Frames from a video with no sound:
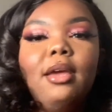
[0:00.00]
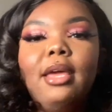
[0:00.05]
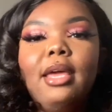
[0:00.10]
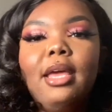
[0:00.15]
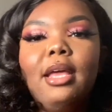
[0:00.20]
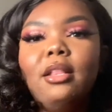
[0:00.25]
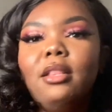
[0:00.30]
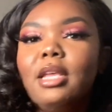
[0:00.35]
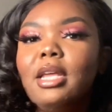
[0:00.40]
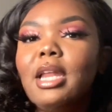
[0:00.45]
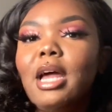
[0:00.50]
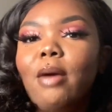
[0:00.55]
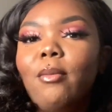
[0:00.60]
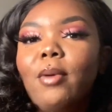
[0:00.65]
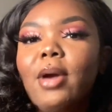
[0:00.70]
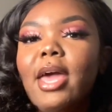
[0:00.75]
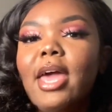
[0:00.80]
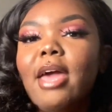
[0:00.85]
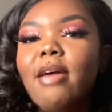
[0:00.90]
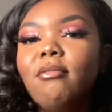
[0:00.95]
And then I
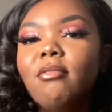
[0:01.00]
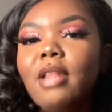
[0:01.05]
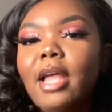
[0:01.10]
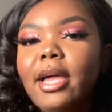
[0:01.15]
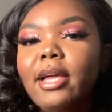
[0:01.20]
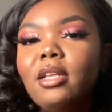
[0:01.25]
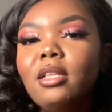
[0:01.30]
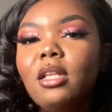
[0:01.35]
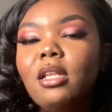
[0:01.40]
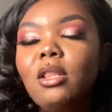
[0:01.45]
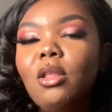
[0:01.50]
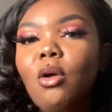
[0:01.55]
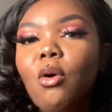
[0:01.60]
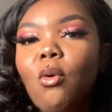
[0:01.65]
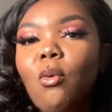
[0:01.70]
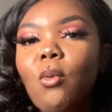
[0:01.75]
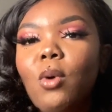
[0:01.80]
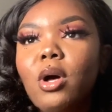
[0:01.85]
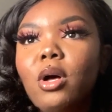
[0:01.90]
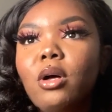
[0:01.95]
would have like the
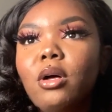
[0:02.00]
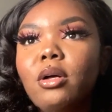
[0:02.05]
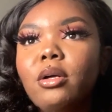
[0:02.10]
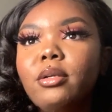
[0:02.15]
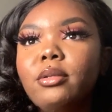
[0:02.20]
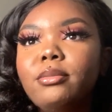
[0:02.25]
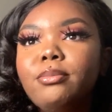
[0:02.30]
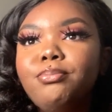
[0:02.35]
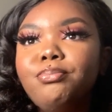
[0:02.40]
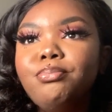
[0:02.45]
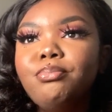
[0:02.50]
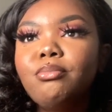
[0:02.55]
little,